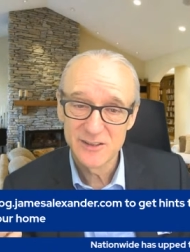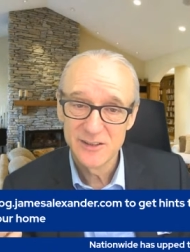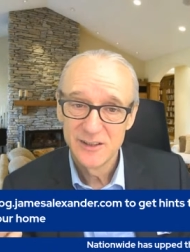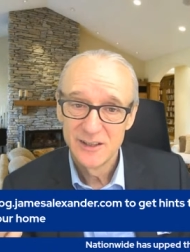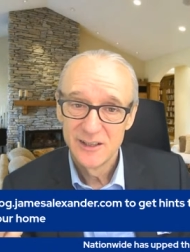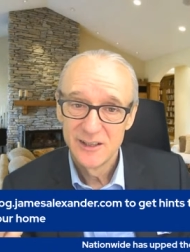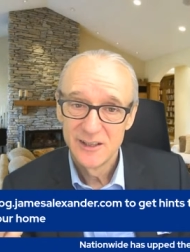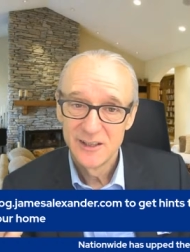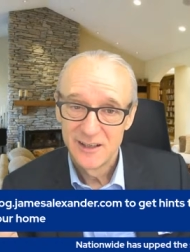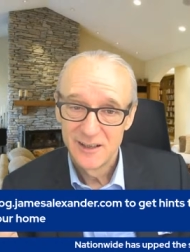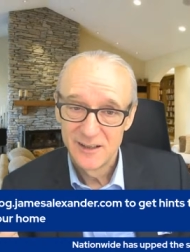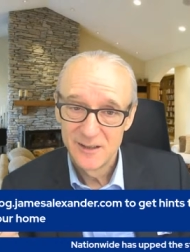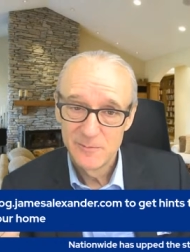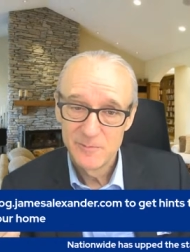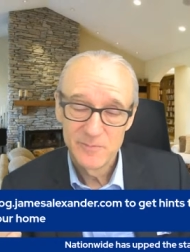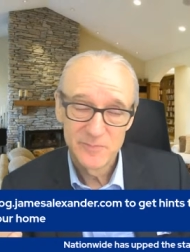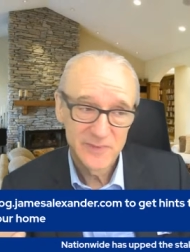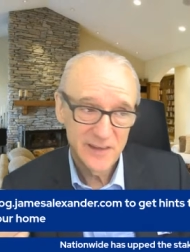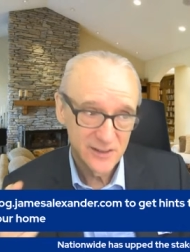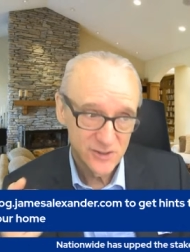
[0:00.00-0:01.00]
and
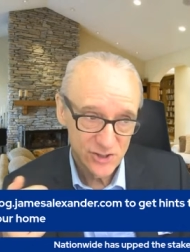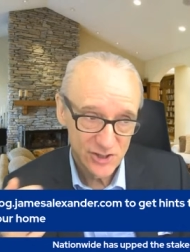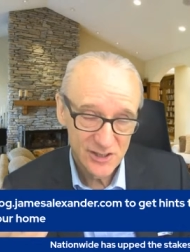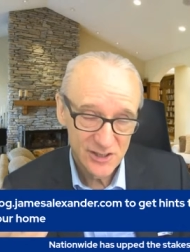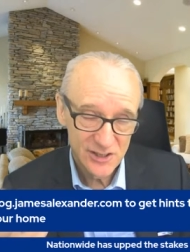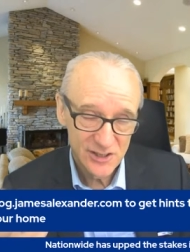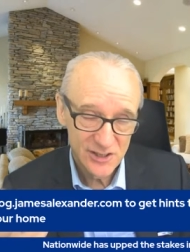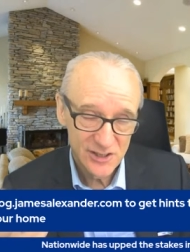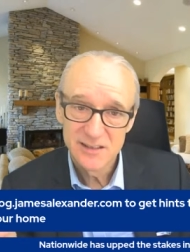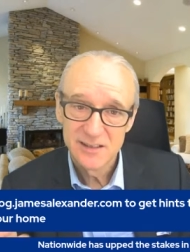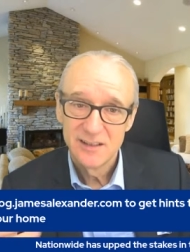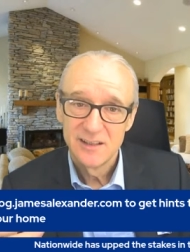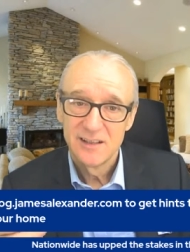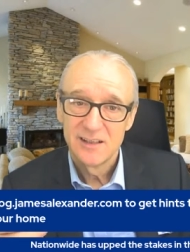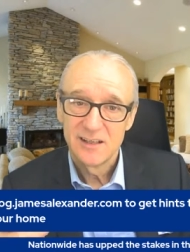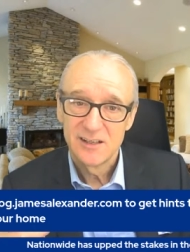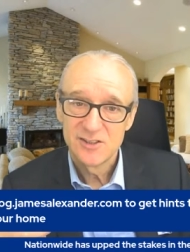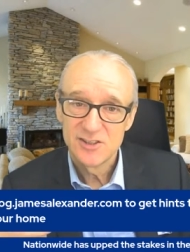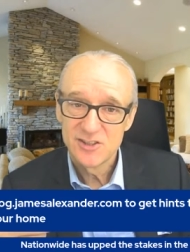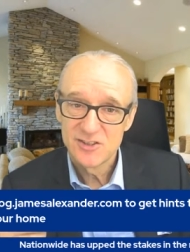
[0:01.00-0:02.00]
she did, and she
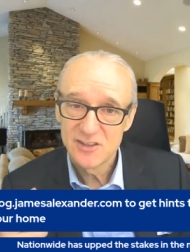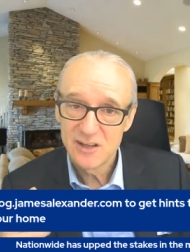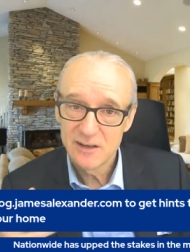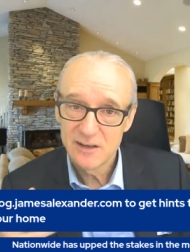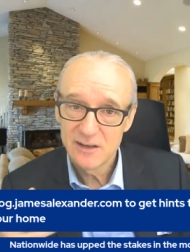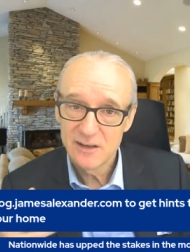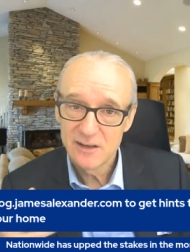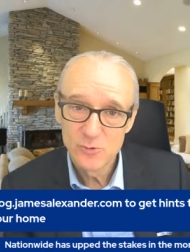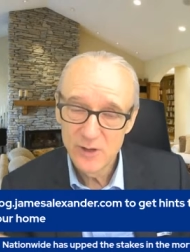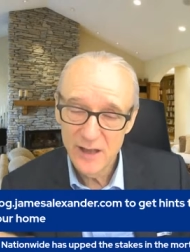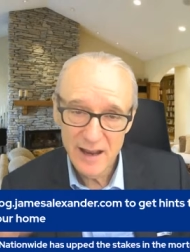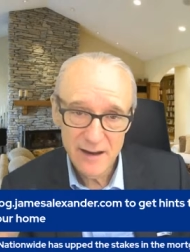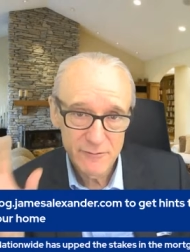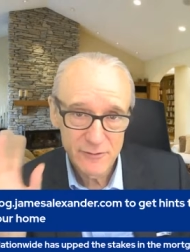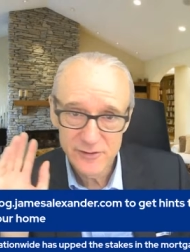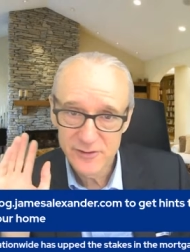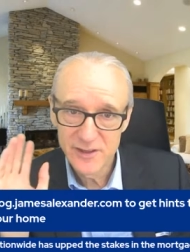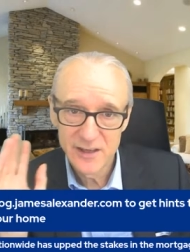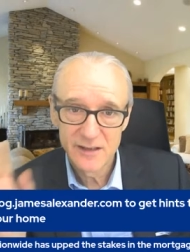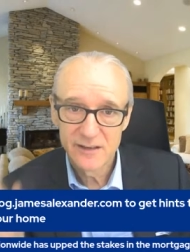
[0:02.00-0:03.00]
stuffed everything
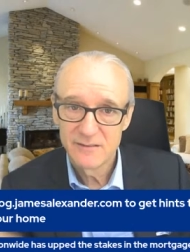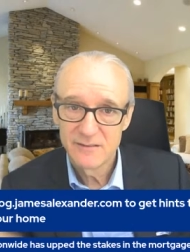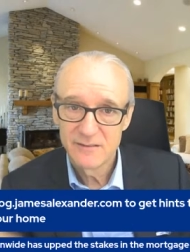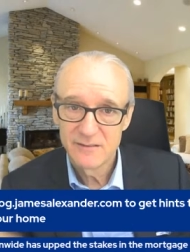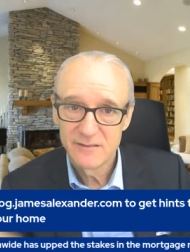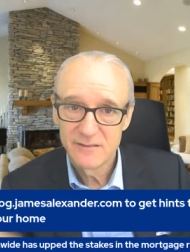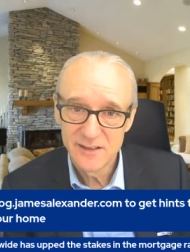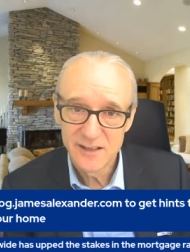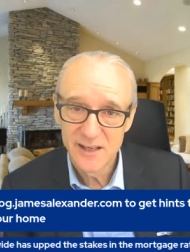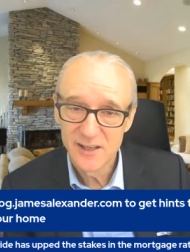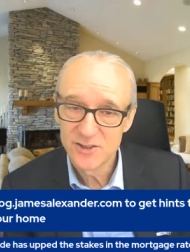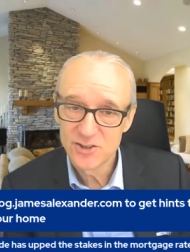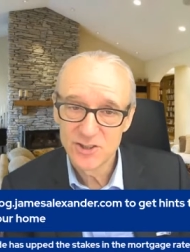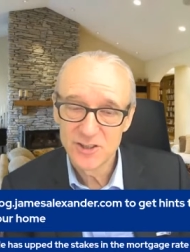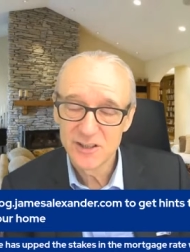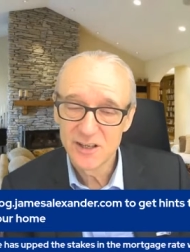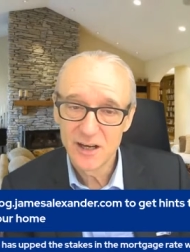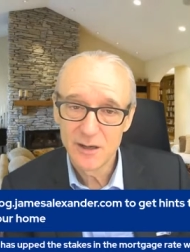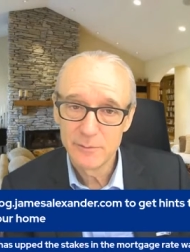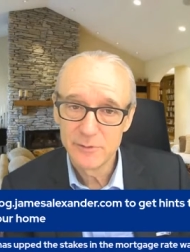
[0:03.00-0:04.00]
in the kitchen
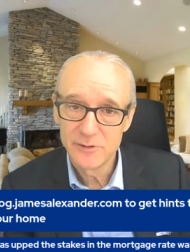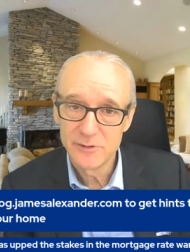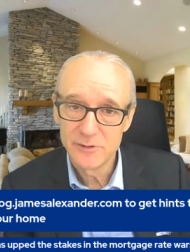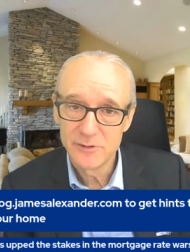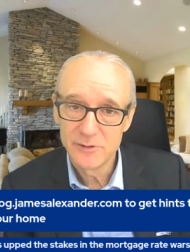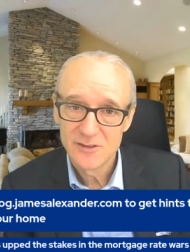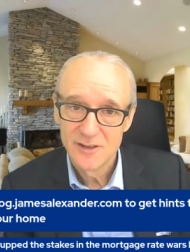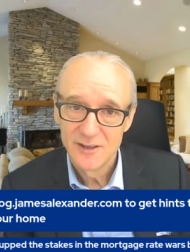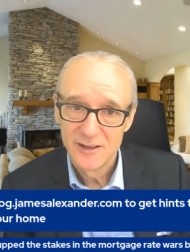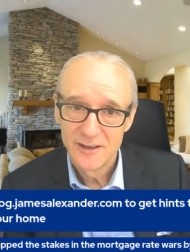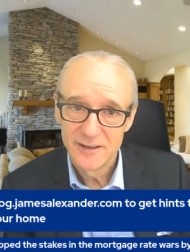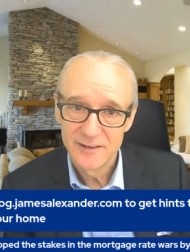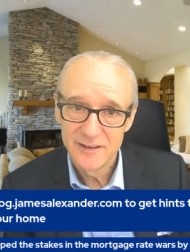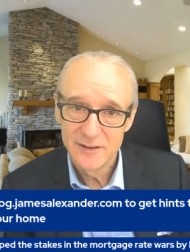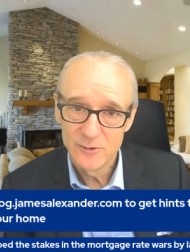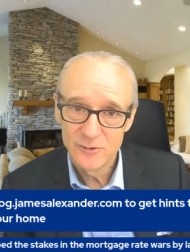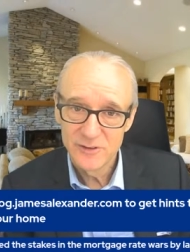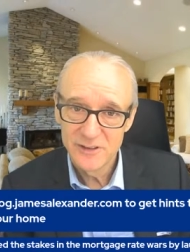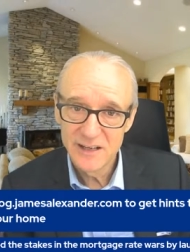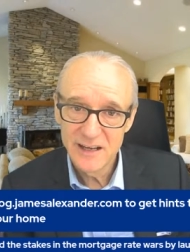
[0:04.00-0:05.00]
cupboards, and then on the
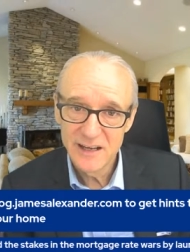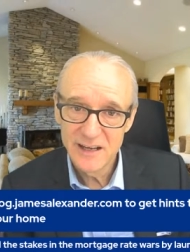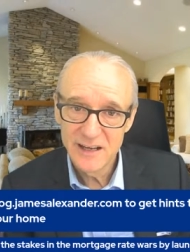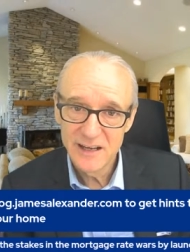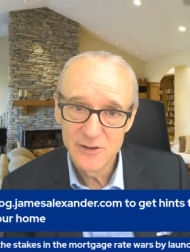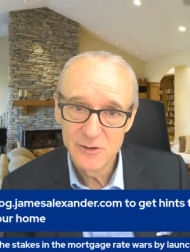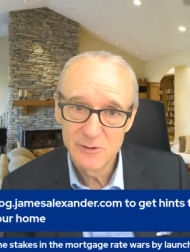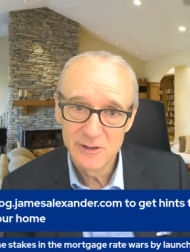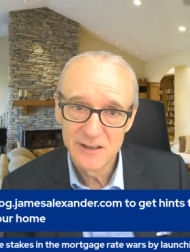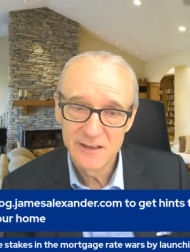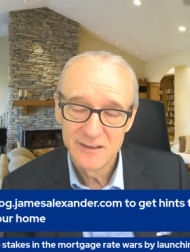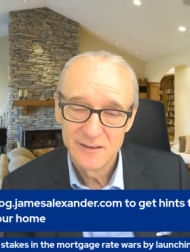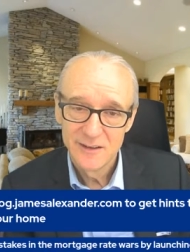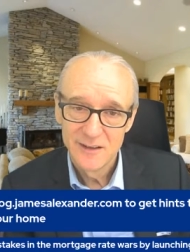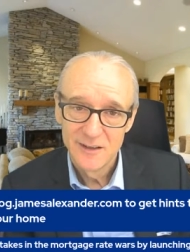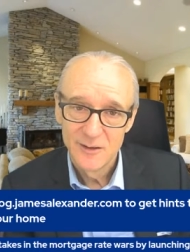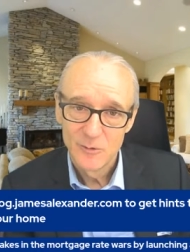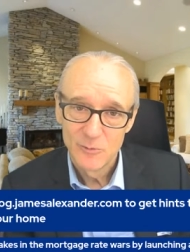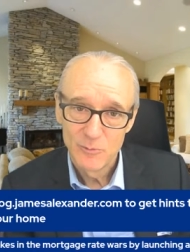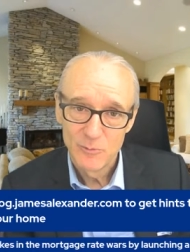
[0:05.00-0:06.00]
next viewing, my
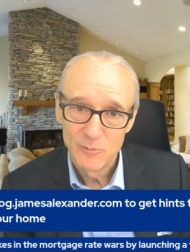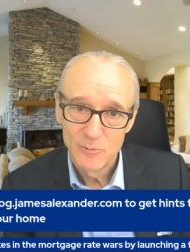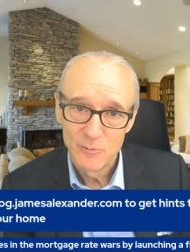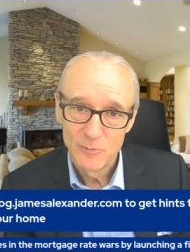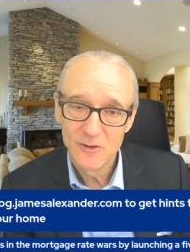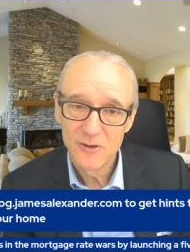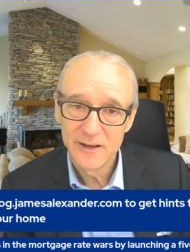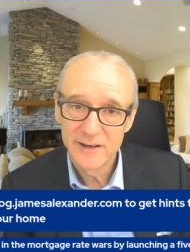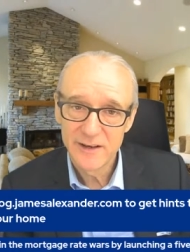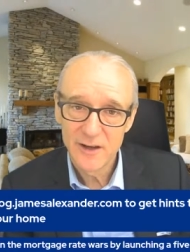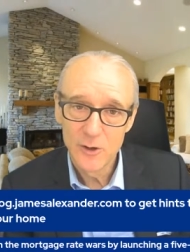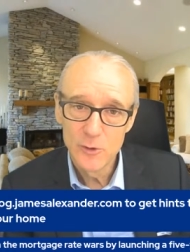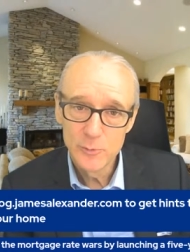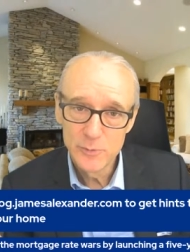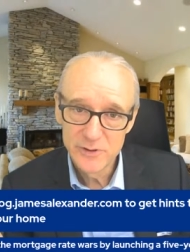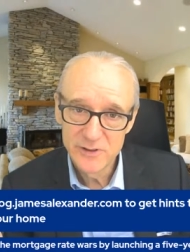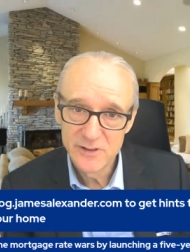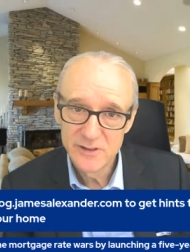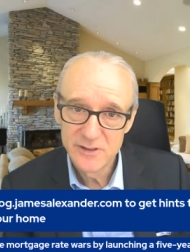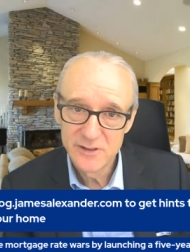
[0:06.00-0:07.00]
client opened
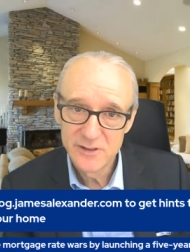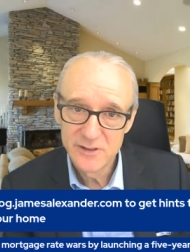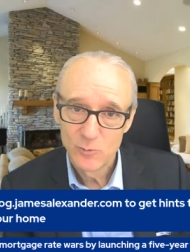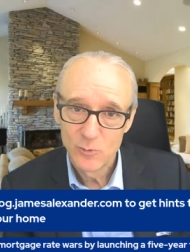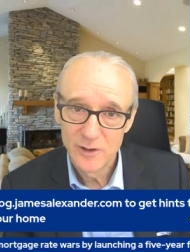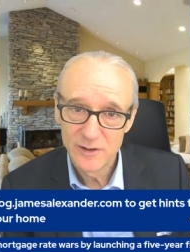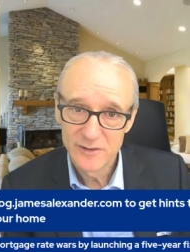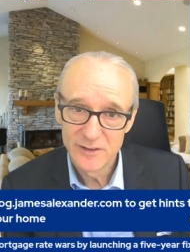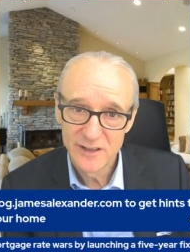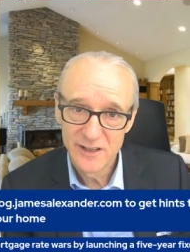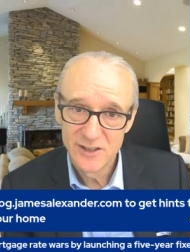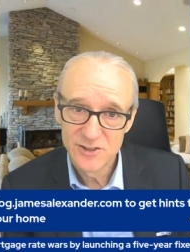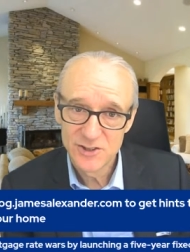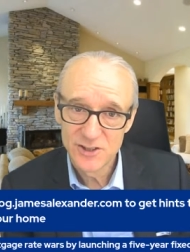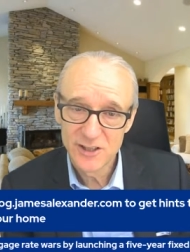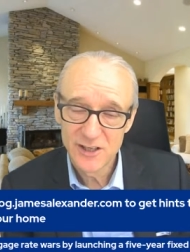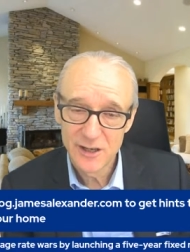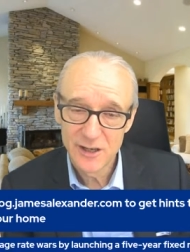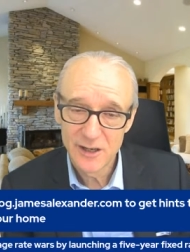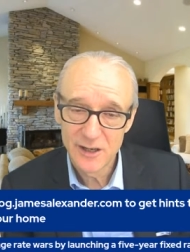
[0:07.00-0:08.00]
one of the kitchen
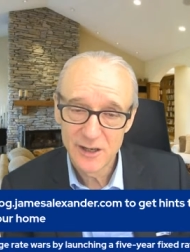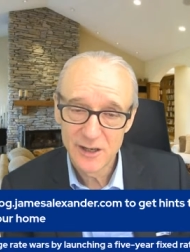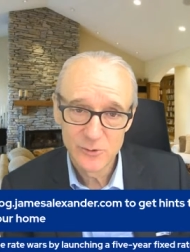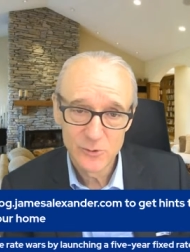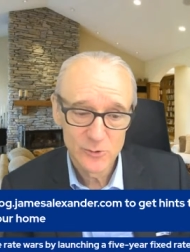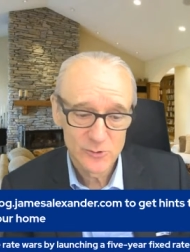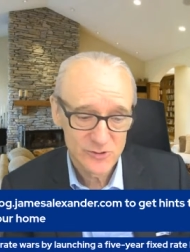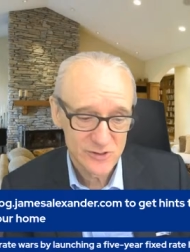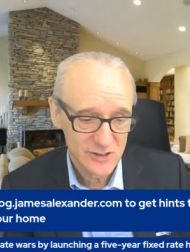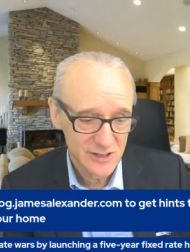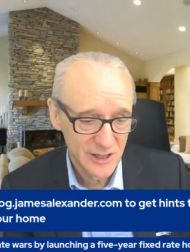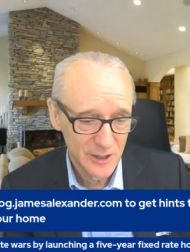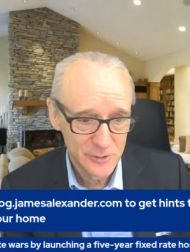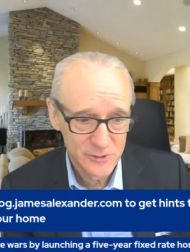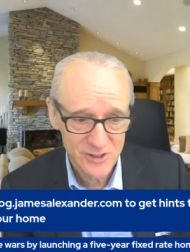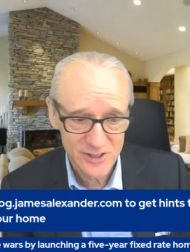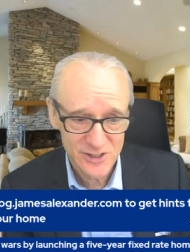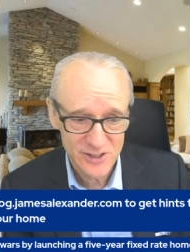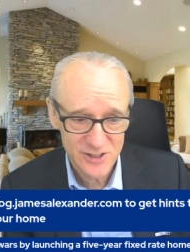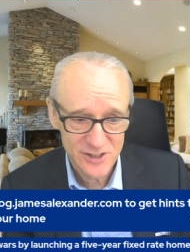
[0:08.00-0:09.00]
cupboard doors and loads of
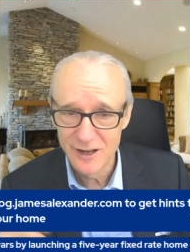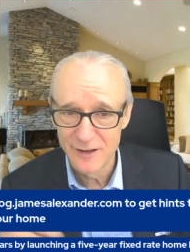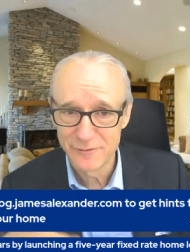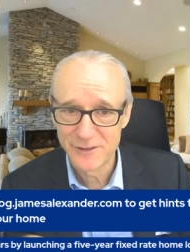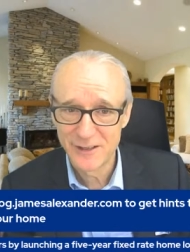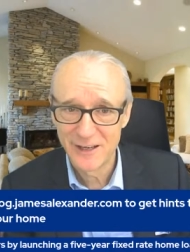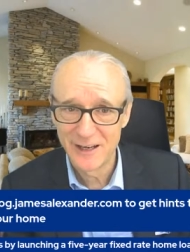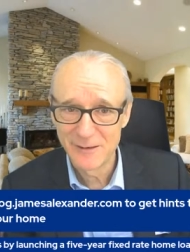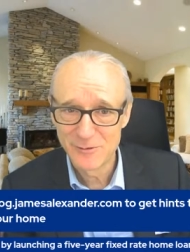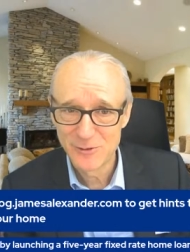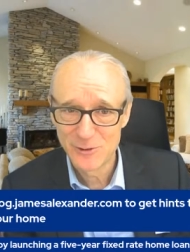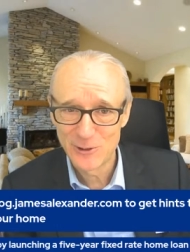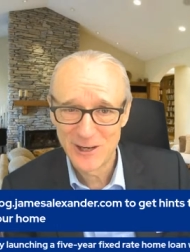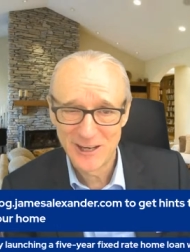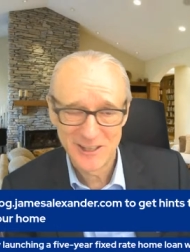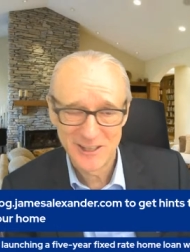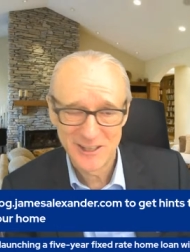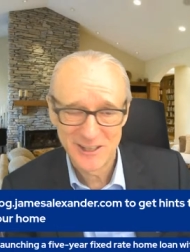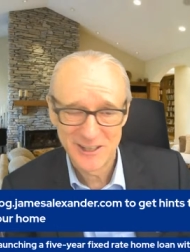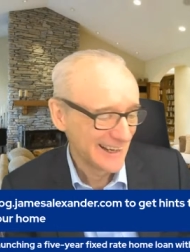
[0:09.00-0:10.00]
stuff came crashing
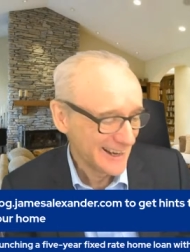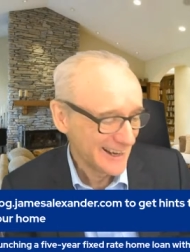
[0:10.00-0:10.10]
out.